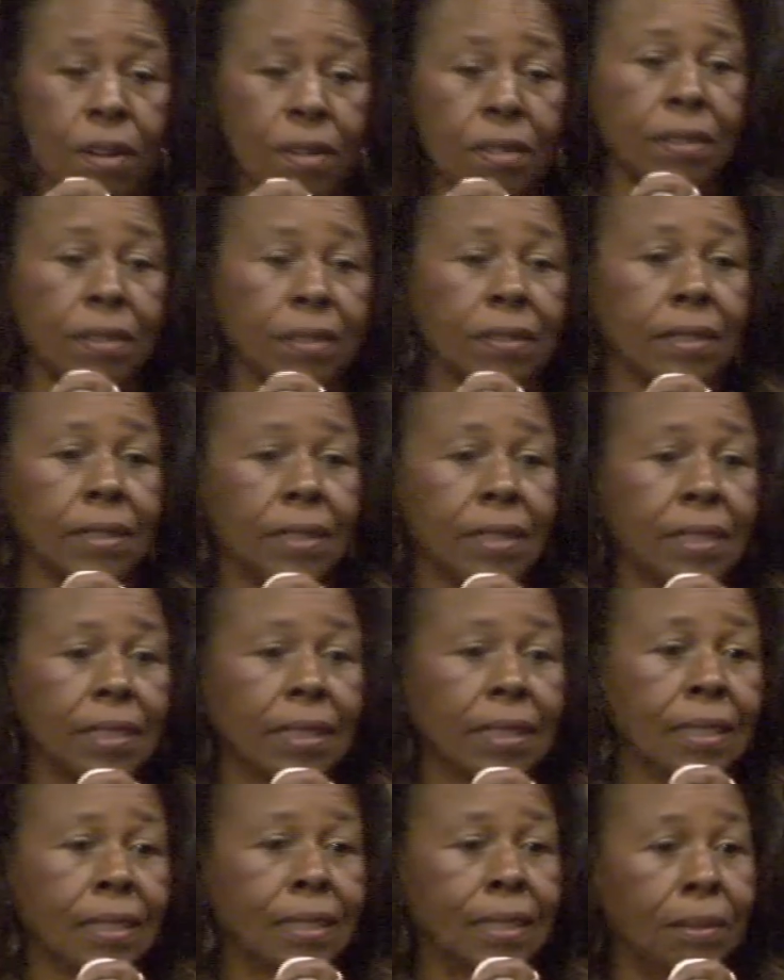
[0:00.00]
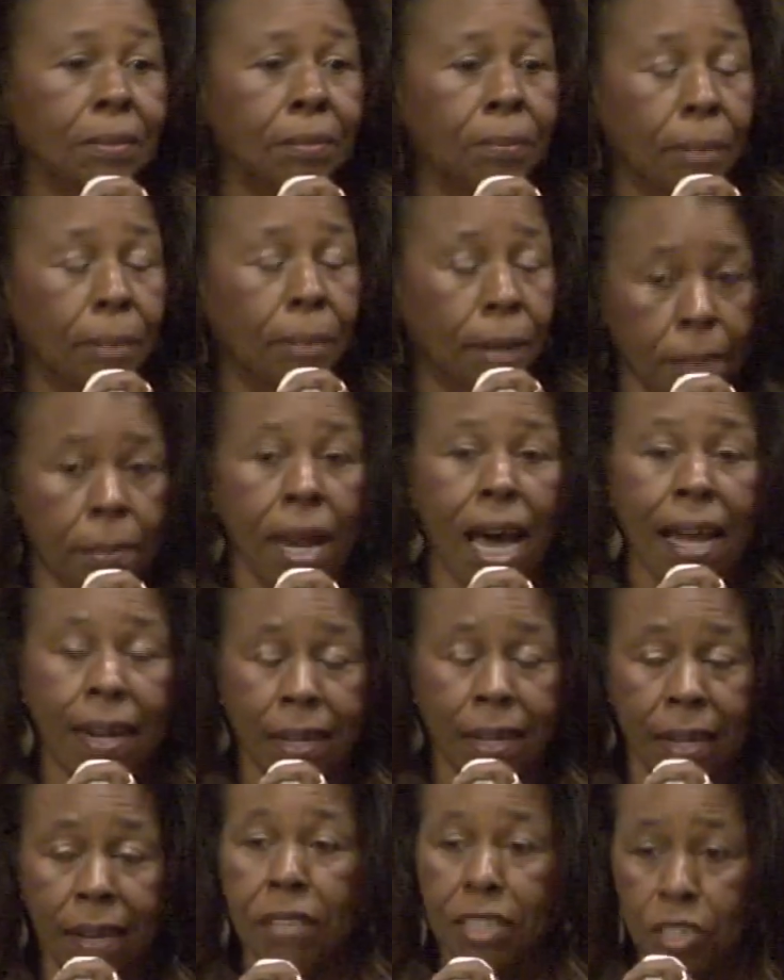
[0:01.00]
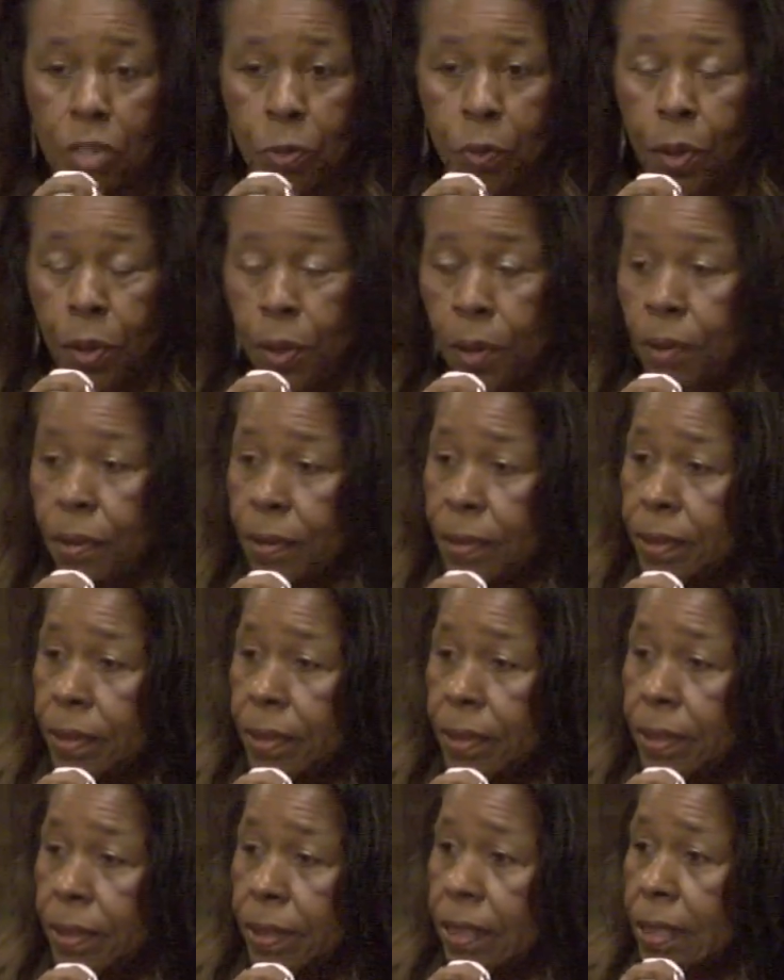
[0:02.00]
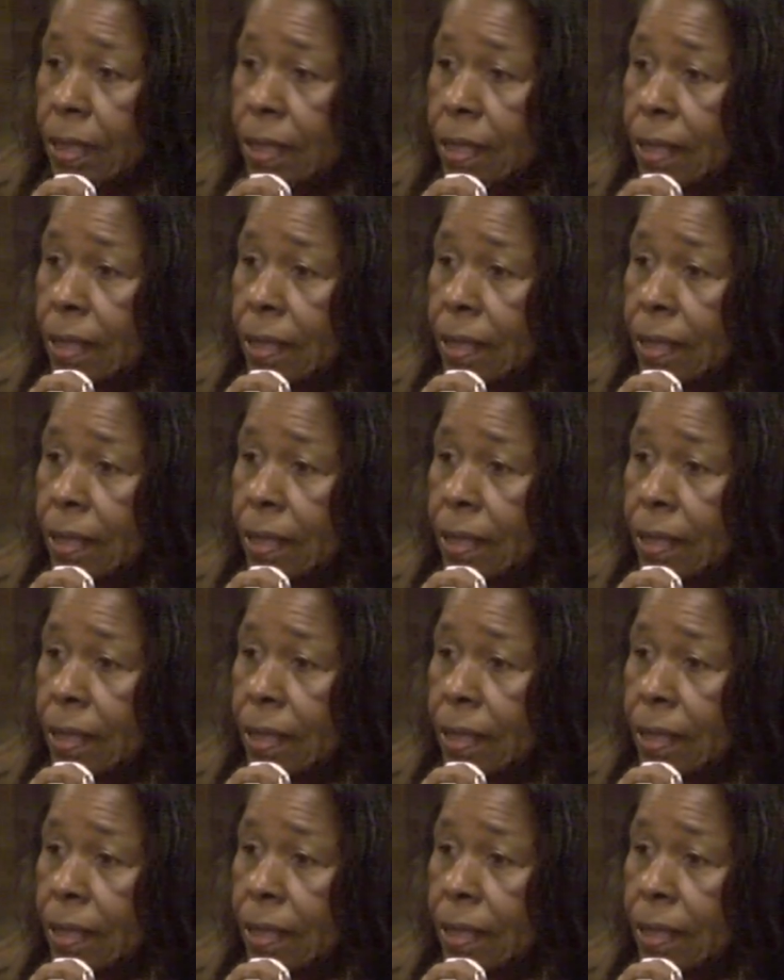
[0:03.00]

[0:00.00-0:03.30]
in this world, but I'm not of this world.